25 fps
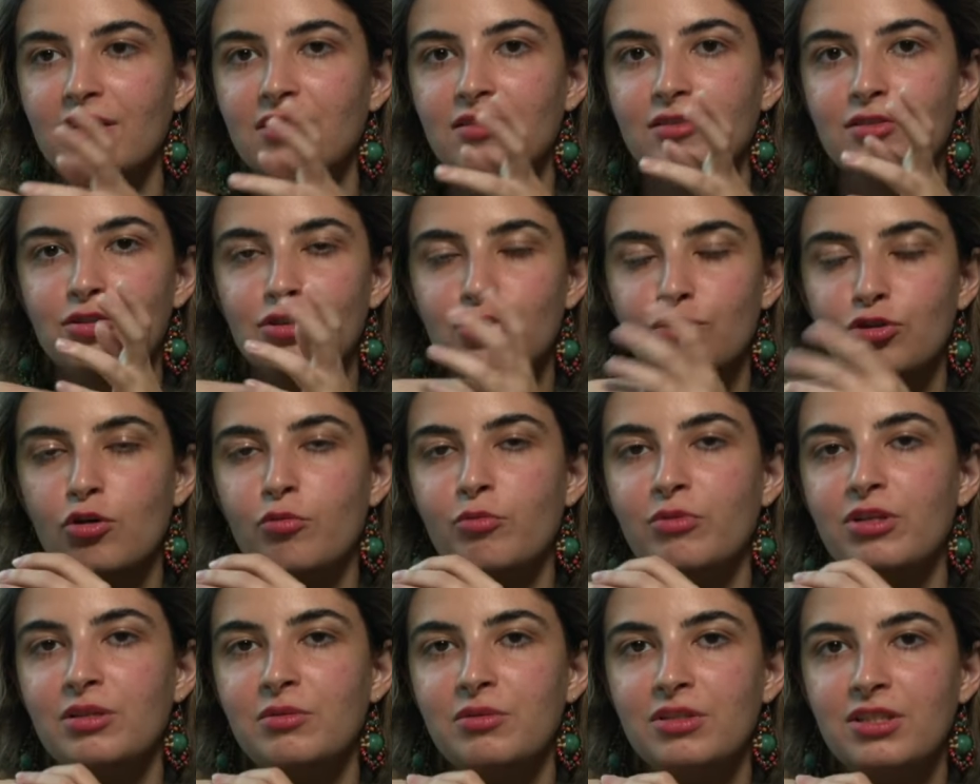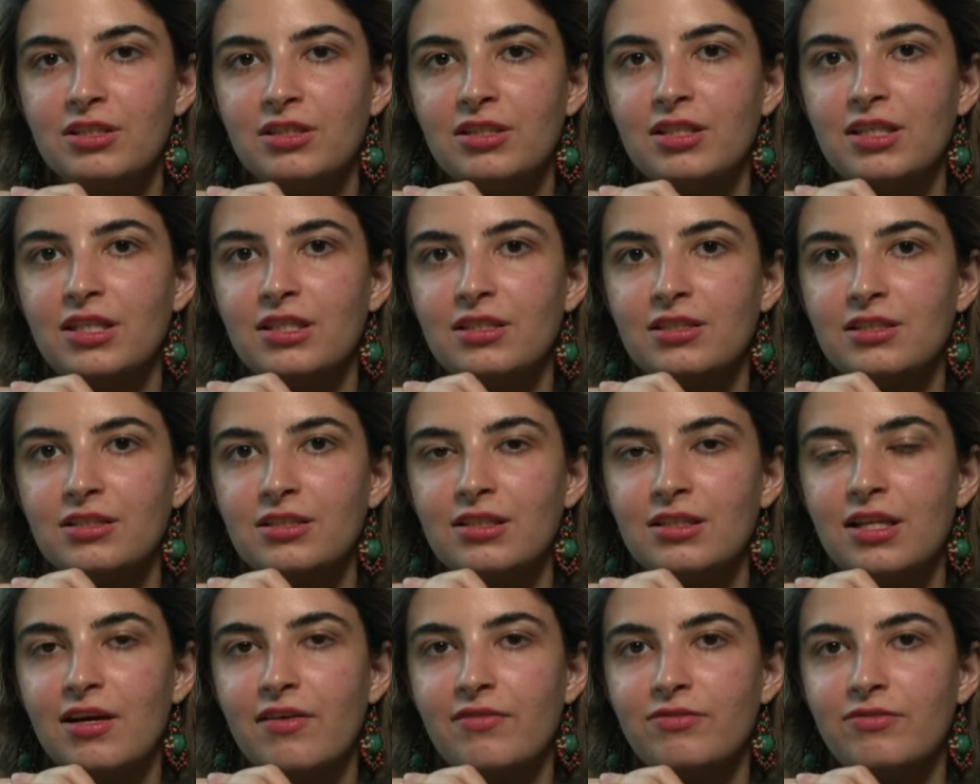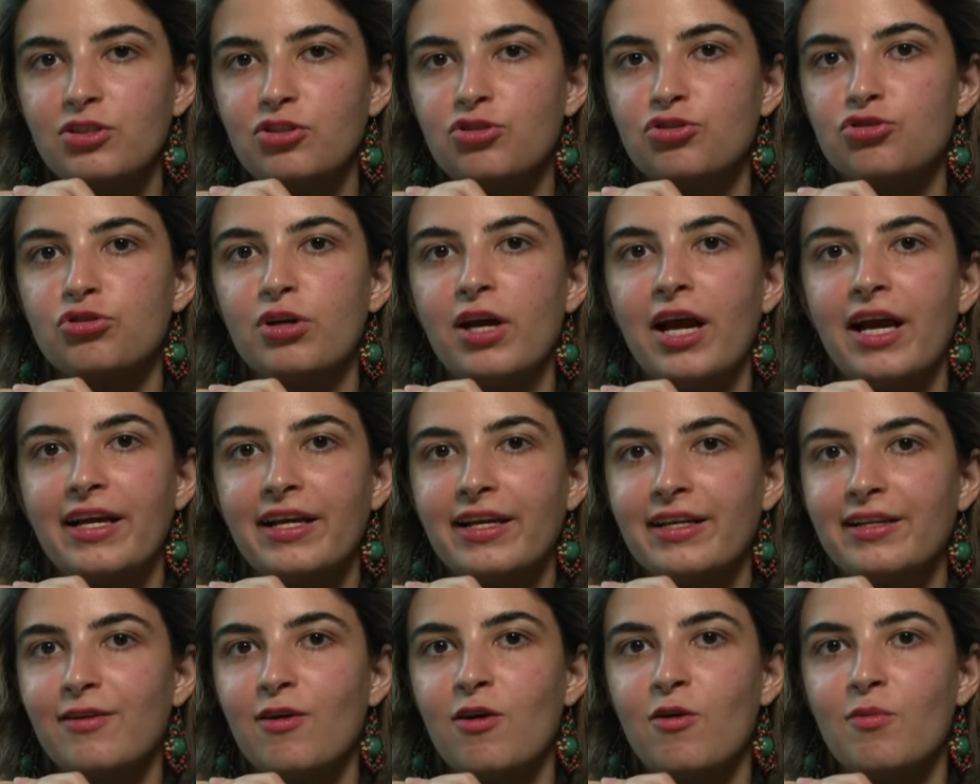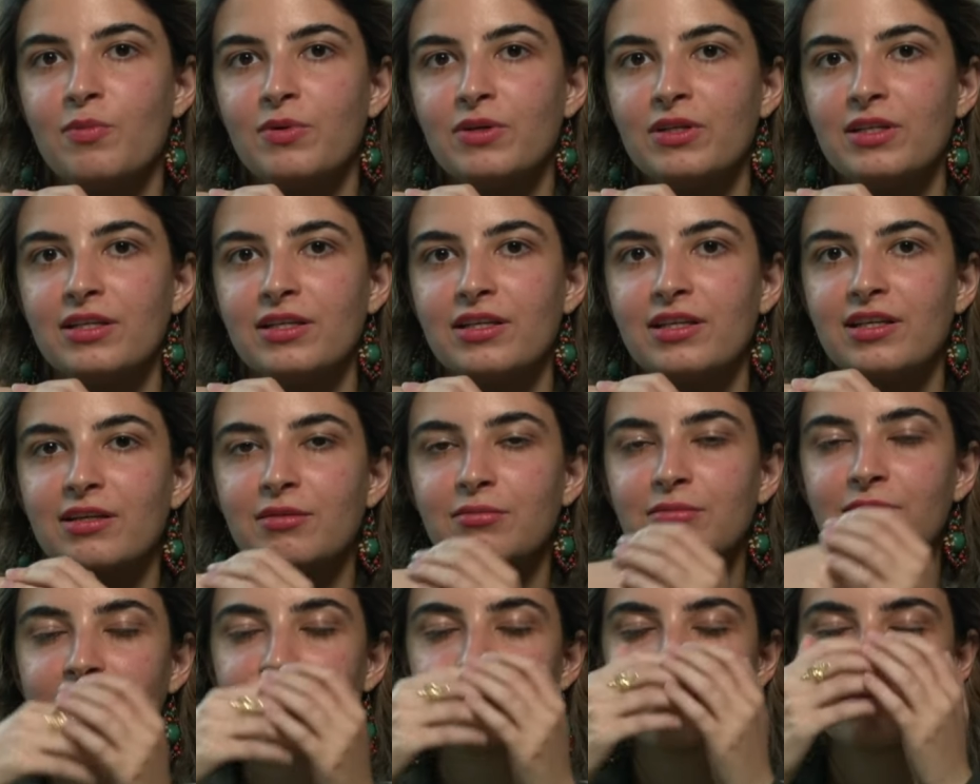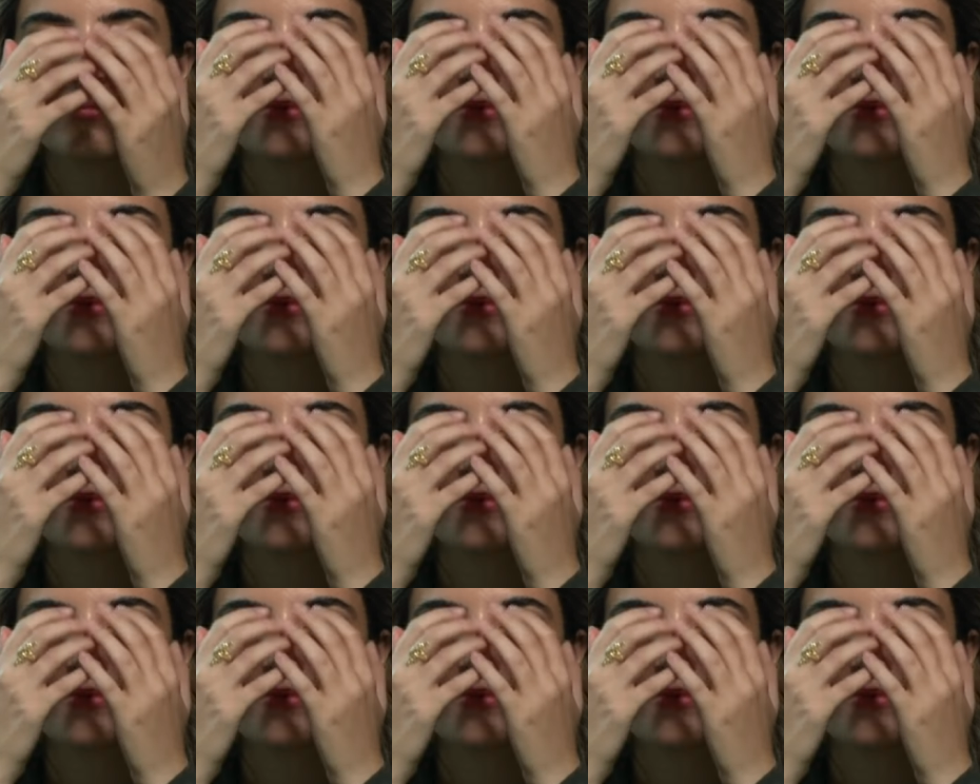so many kids love the dragon opening and i'm like